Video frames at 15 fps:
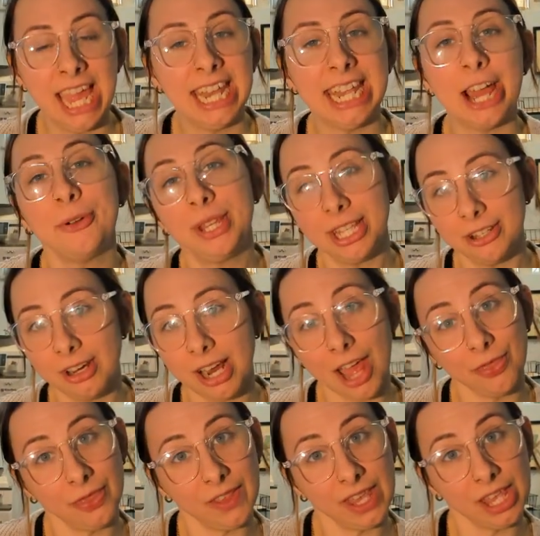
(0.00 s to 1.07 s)
Now, here
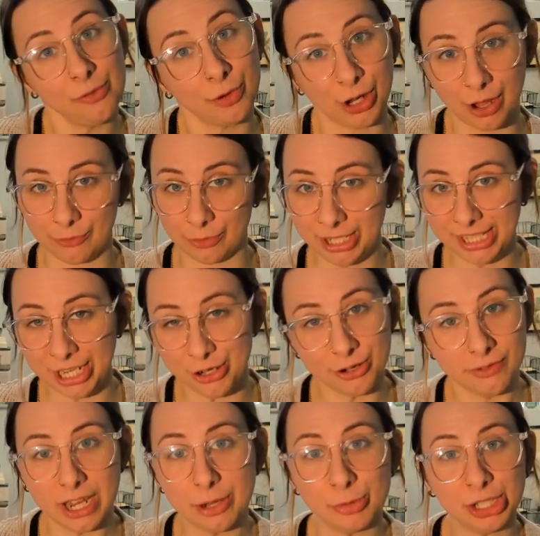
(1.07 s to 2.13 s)
at the Recovery Center
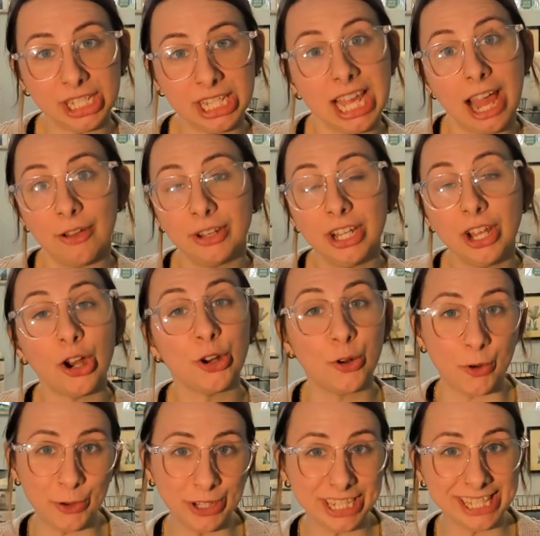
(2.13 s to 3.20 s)
of Hamilton County, our
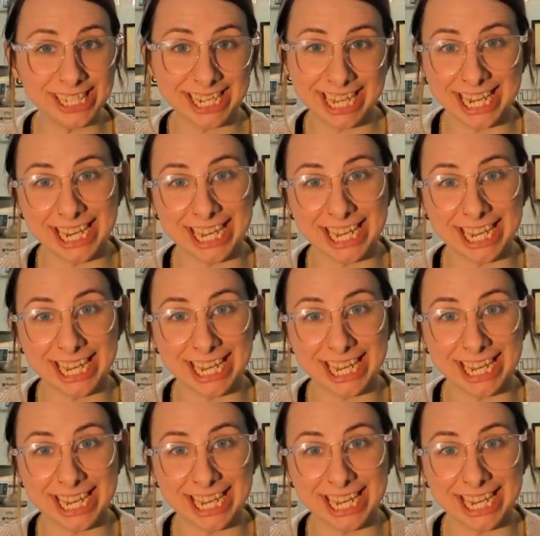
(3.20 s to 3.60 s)
goal is to get